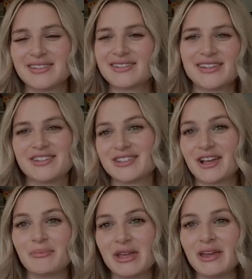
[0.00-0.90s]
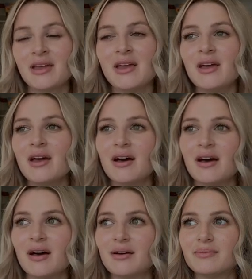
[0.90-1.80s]
just not me.
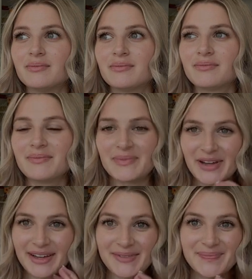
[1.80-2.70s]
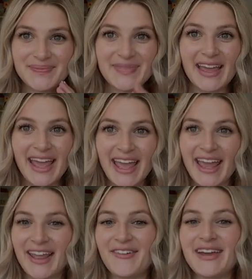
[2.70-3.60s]
But
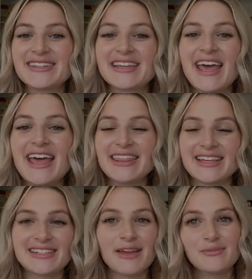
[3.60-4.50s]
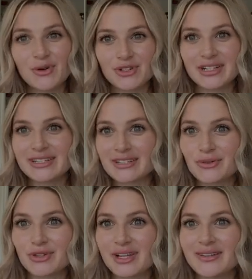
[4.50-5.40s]
anyways, they say motion is
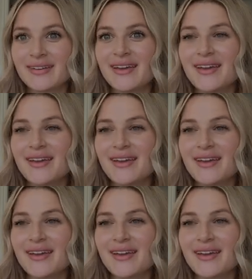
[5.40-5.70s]
lotion,